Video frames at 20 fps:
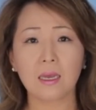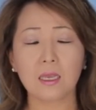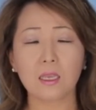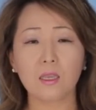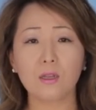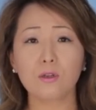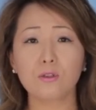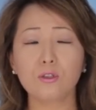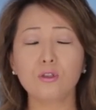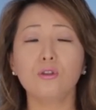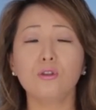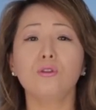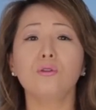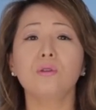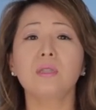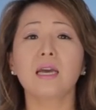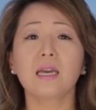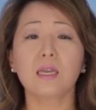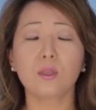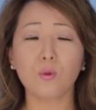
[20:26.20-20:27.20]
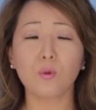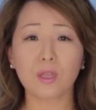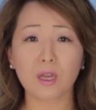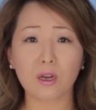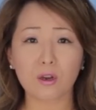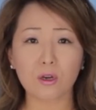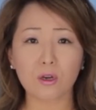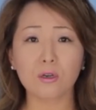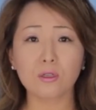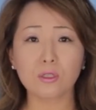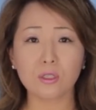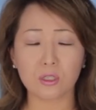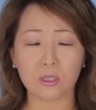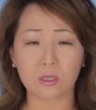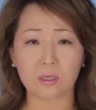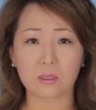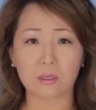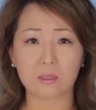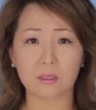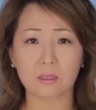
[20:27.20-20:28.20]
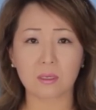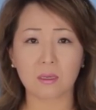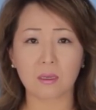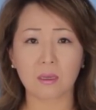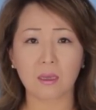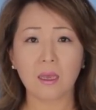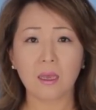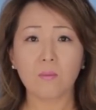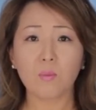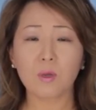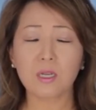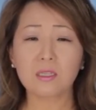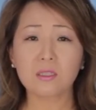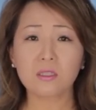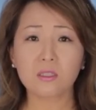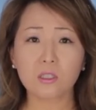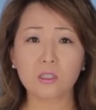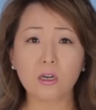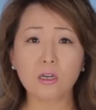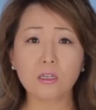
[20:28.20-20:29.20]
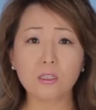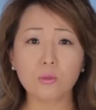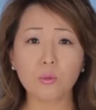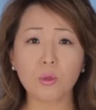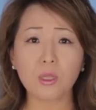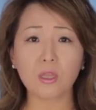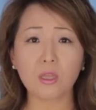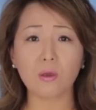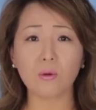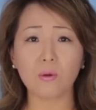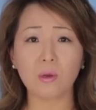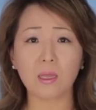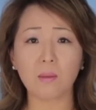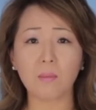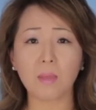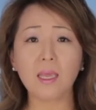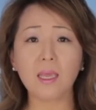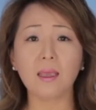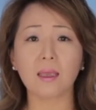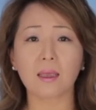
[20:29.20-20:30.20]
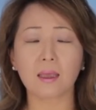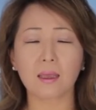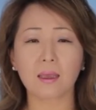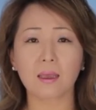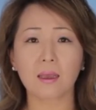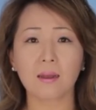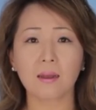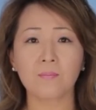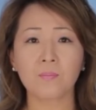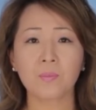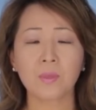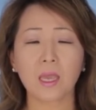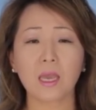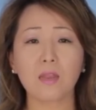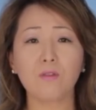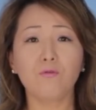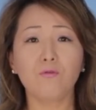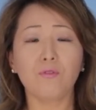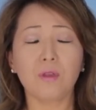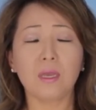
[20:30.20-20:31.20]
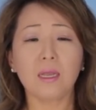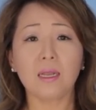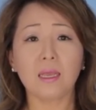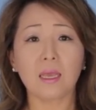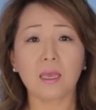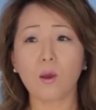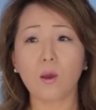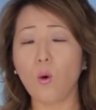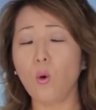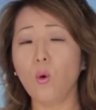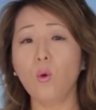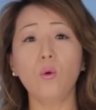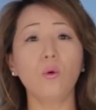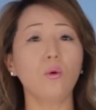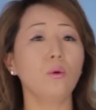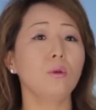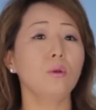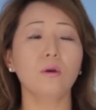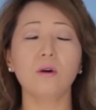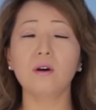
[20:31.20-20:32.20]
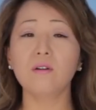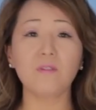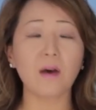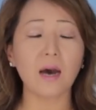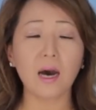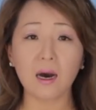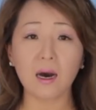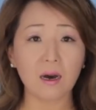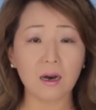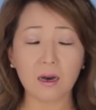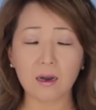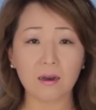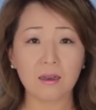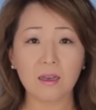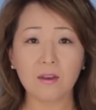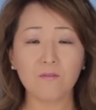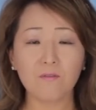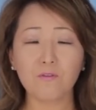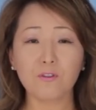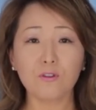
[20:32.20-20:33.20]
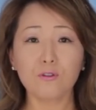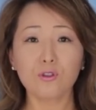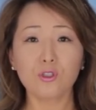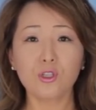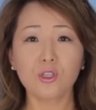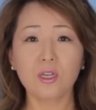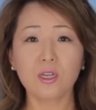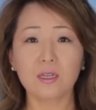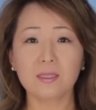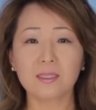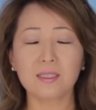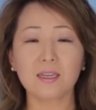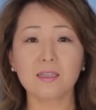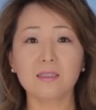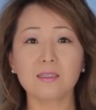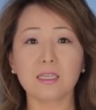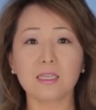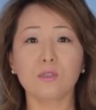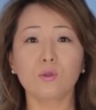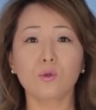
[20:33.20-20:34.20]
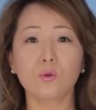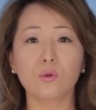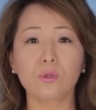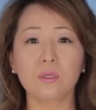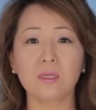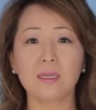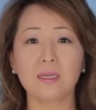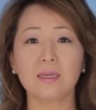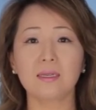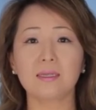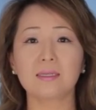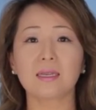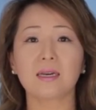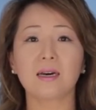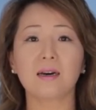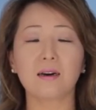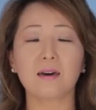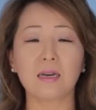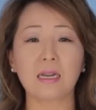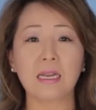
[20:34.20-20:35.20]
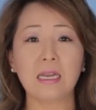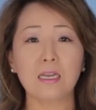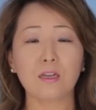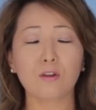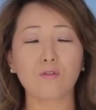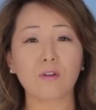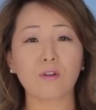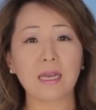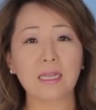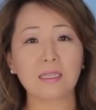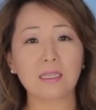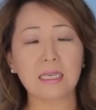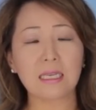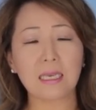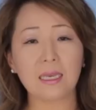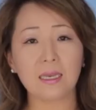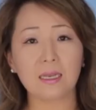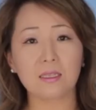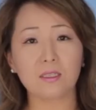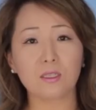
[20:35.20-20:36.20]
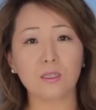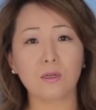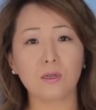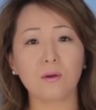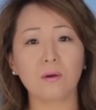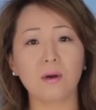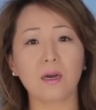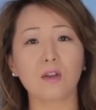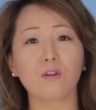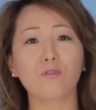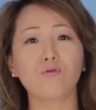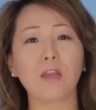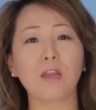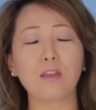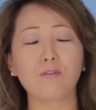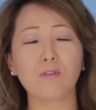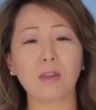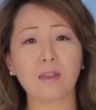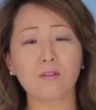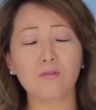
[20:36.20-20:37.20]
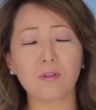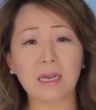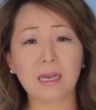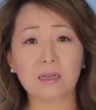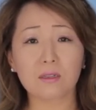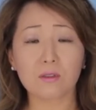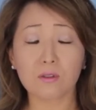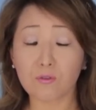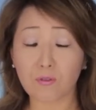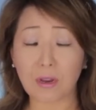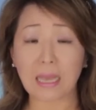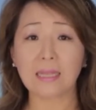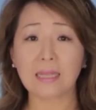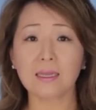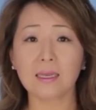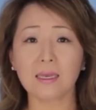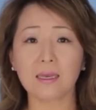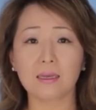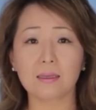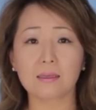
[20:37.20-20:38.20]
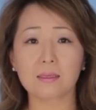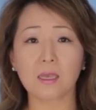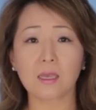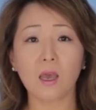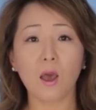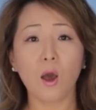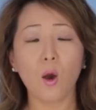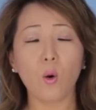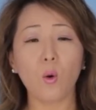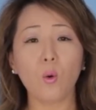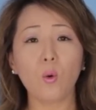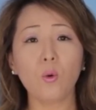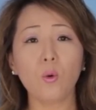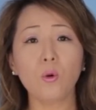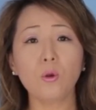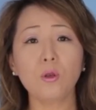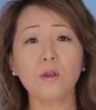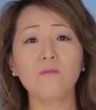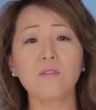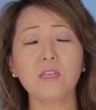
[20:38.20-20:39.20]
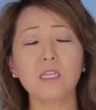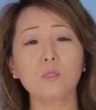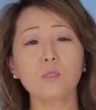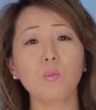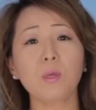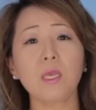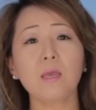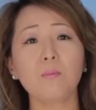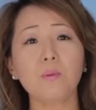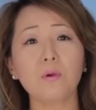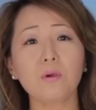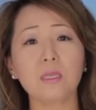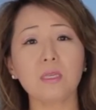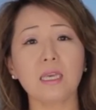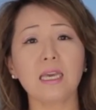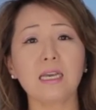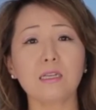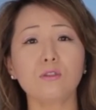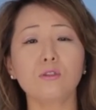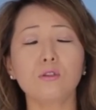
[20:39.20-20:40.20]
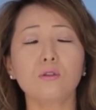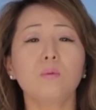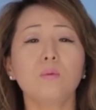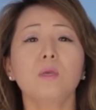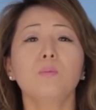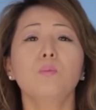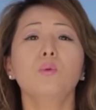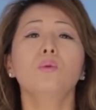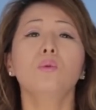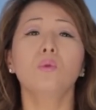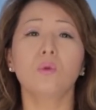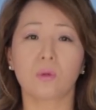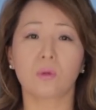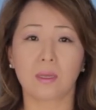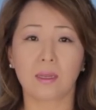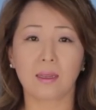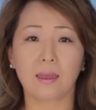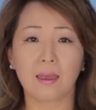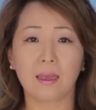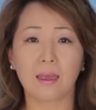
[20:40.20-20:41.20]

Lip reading: To unite with our conscience. But it starts with you and me. And really, all of our future sons and daughters, our grandkids, our great-grandkids, all of these people yet to be born,